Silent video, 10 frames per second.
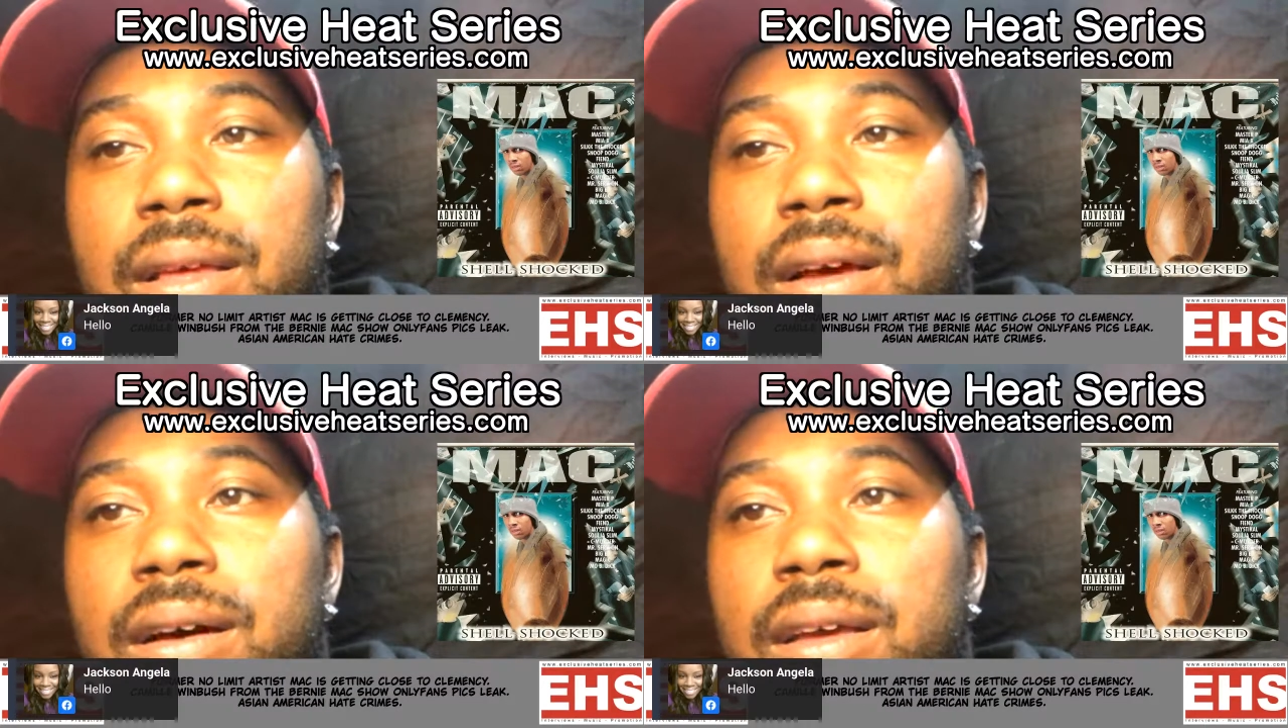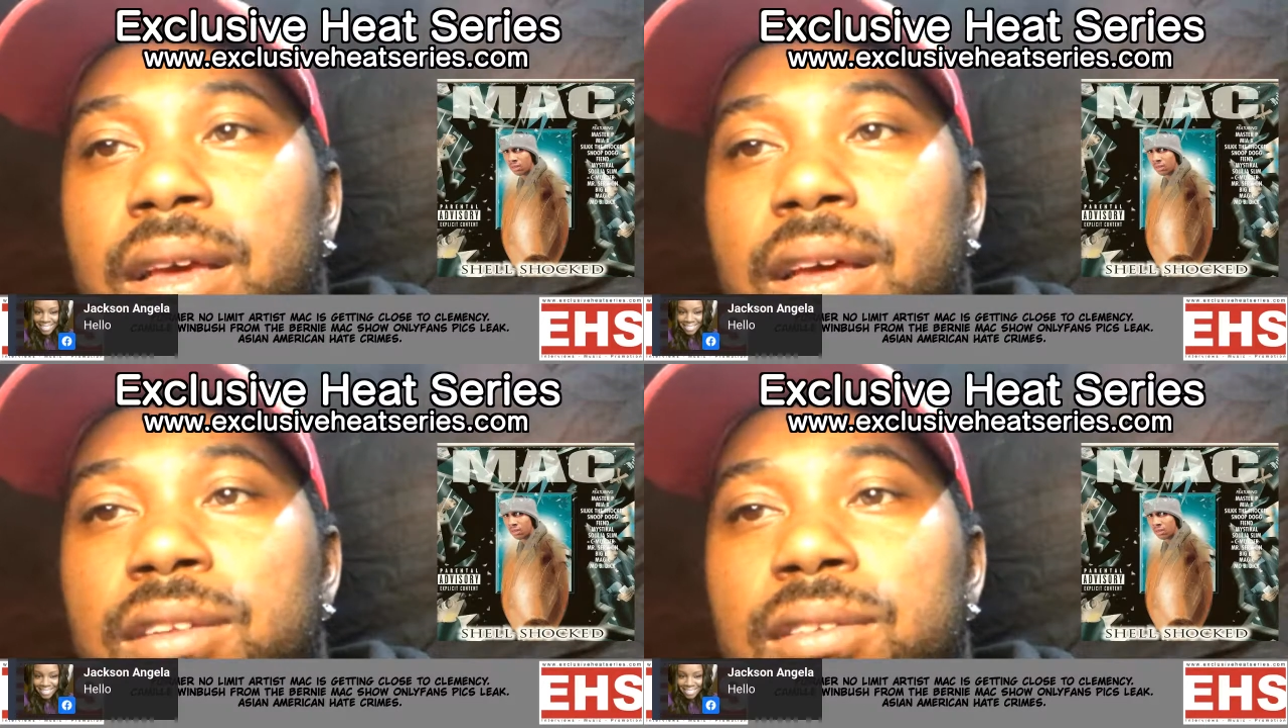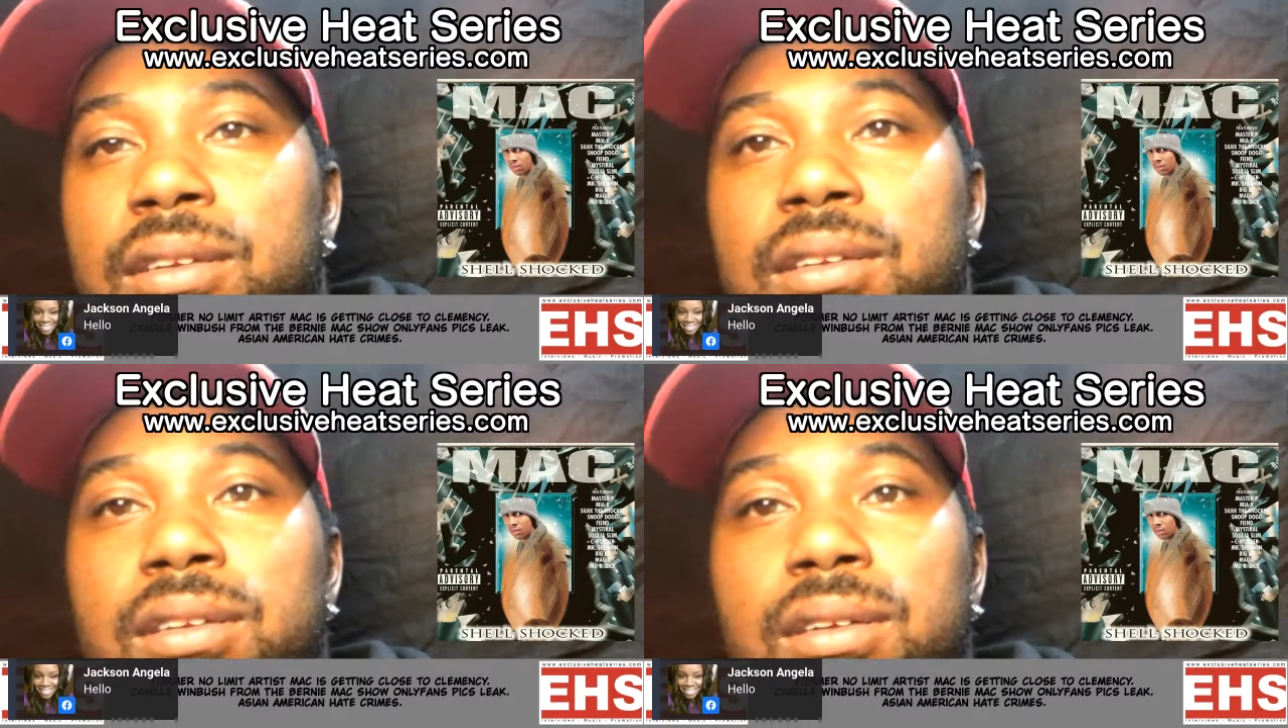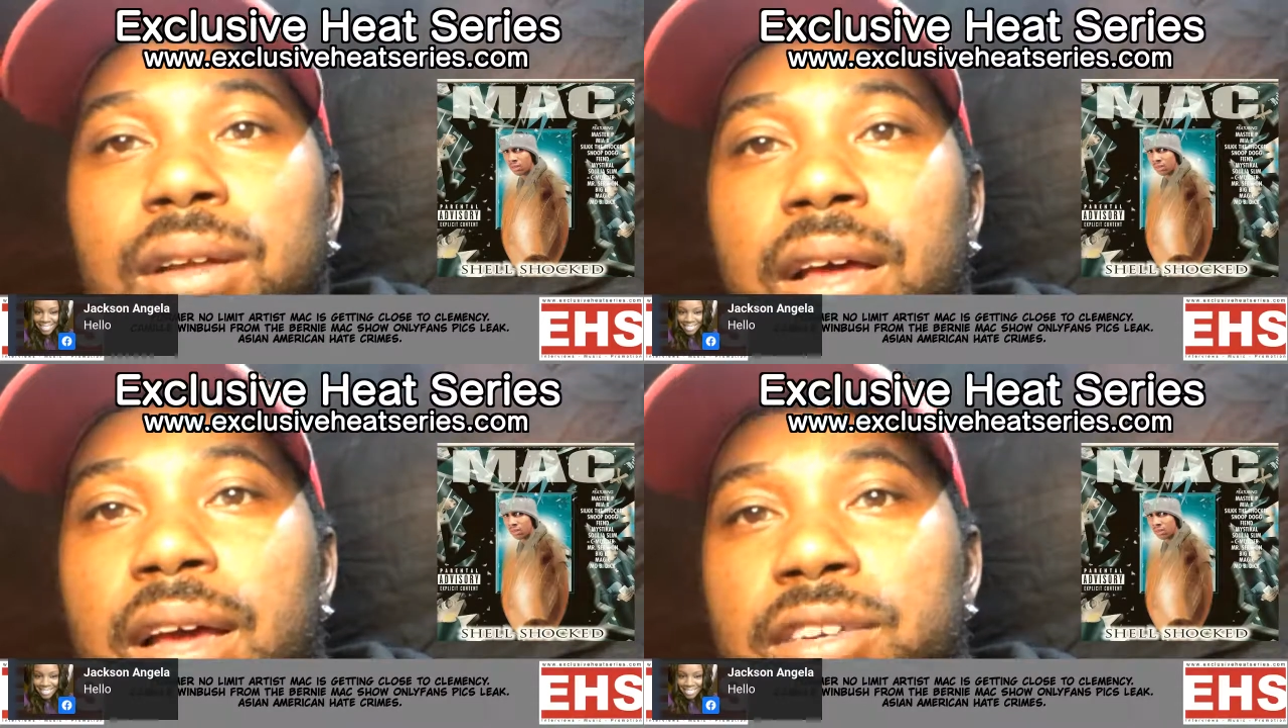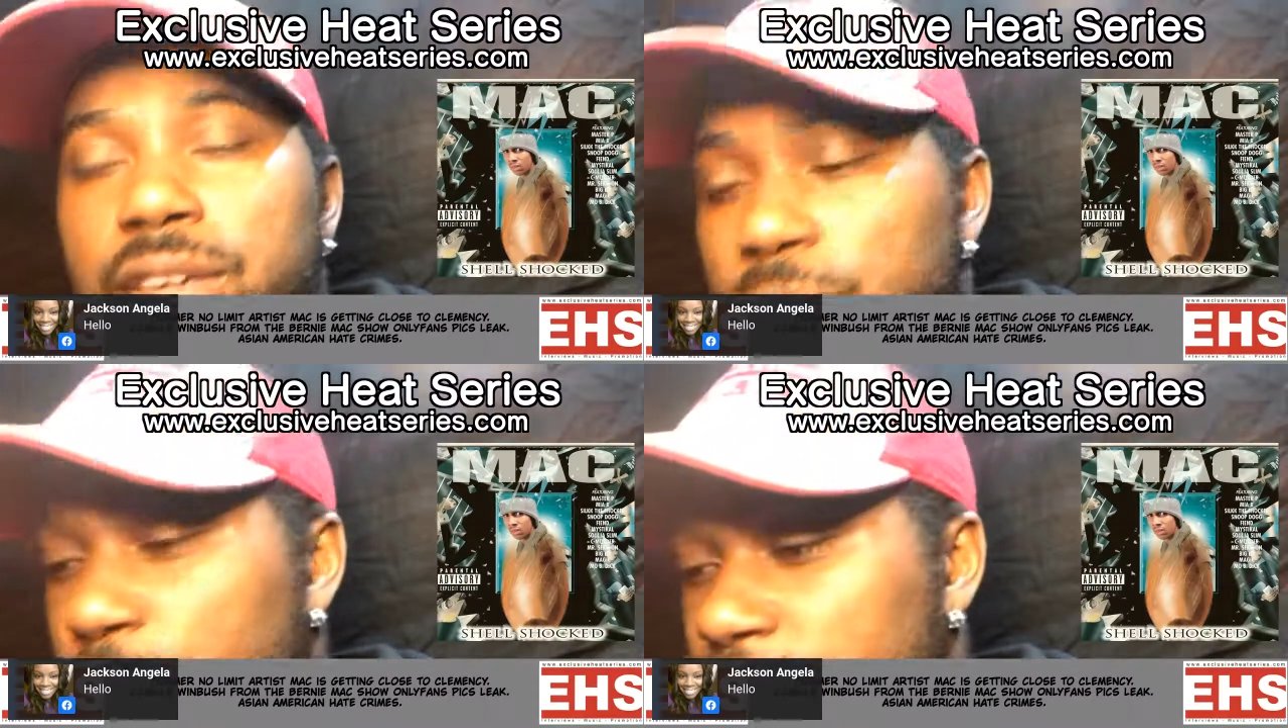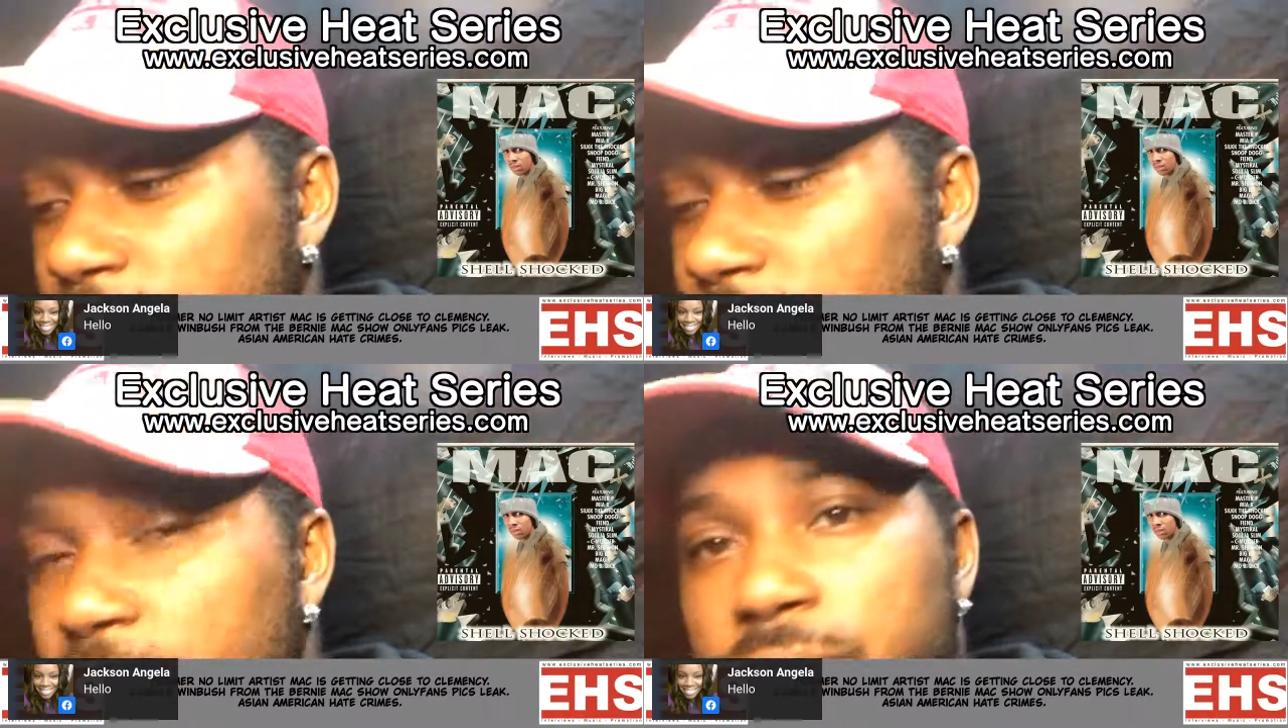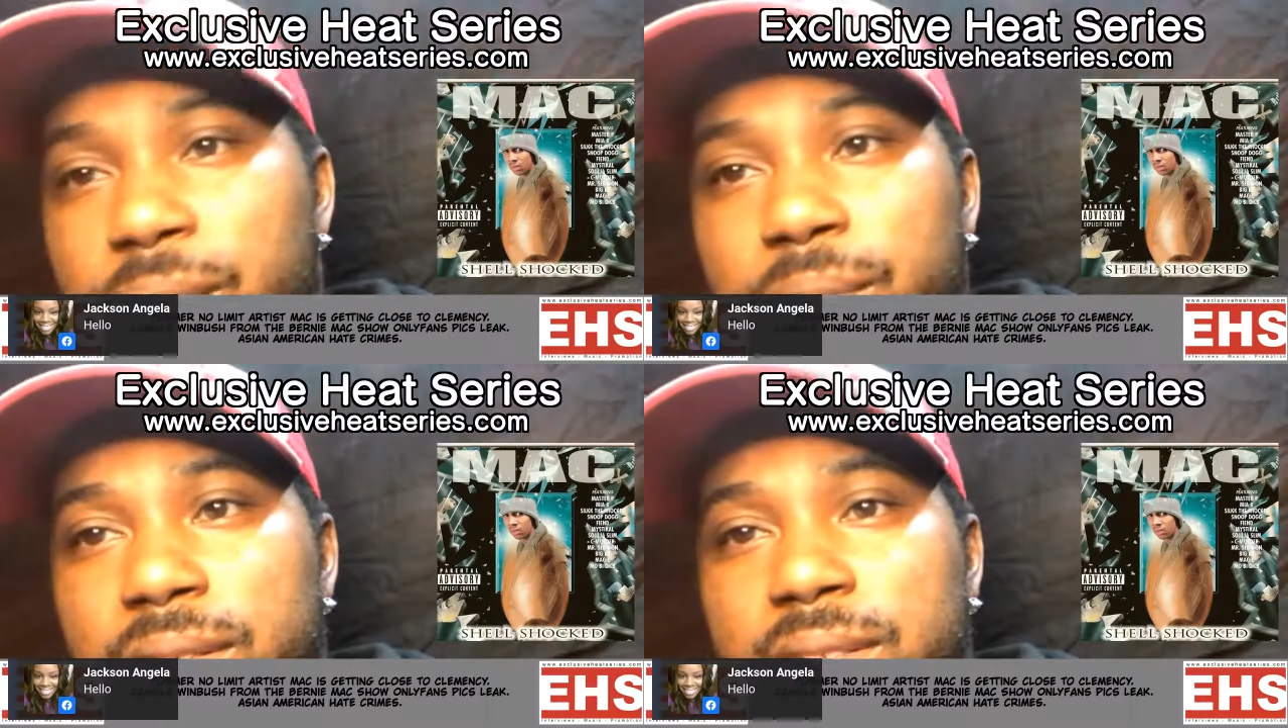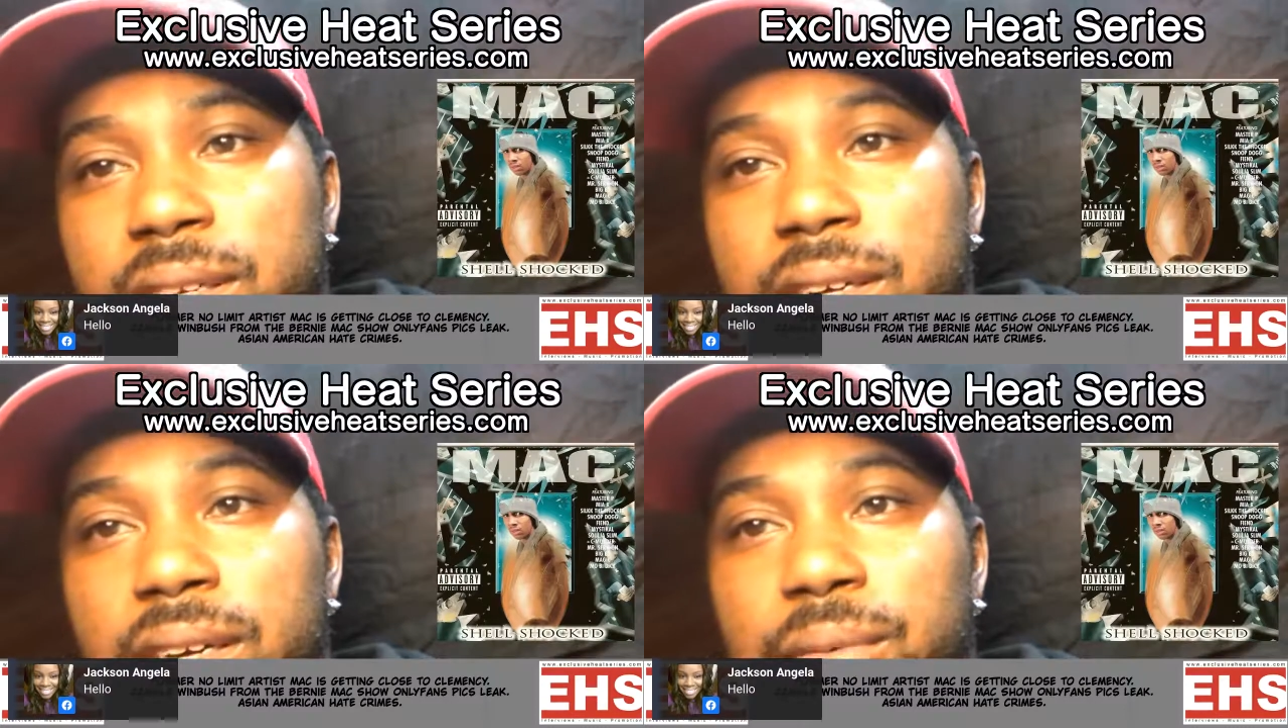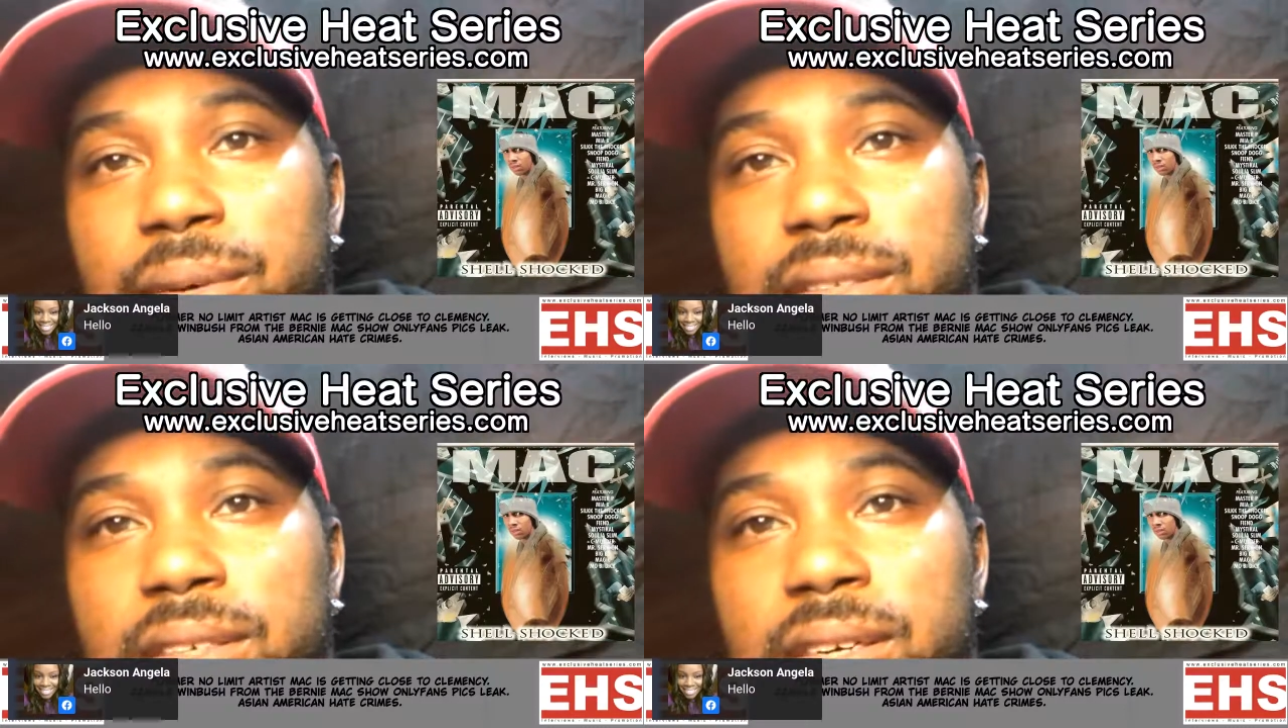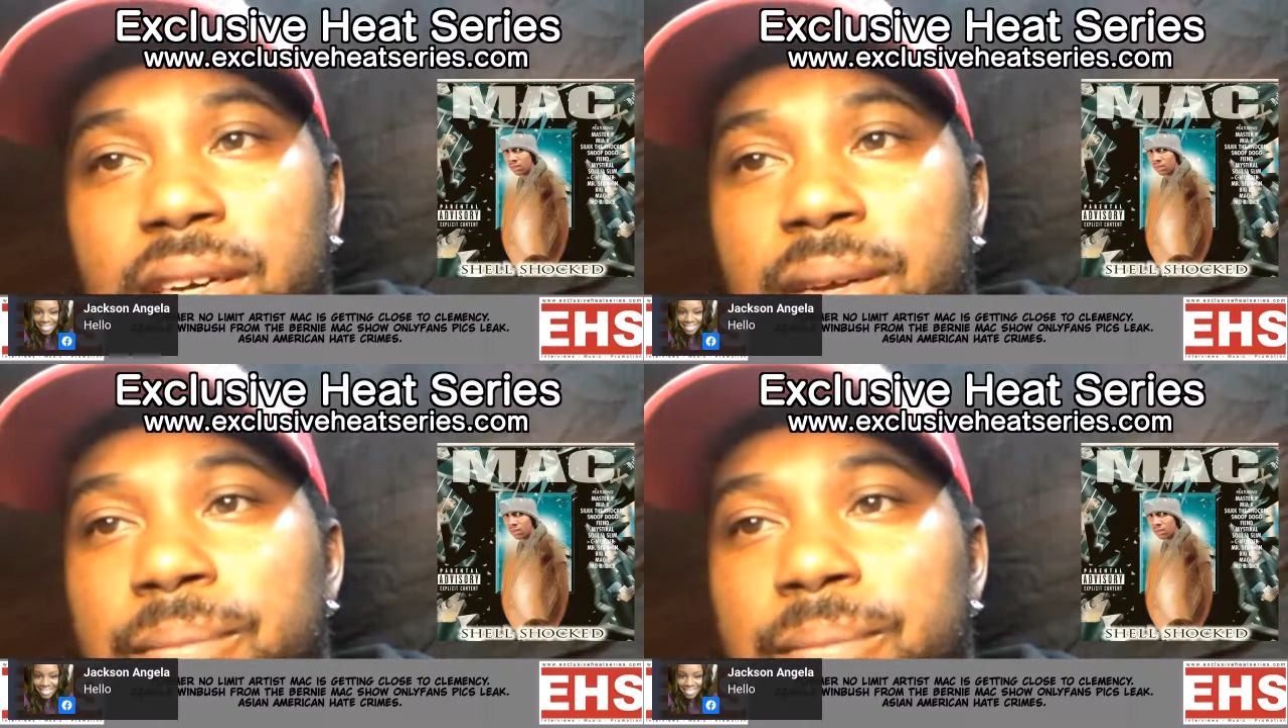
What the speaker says: Again, Angela, what's good? What's good? What's good?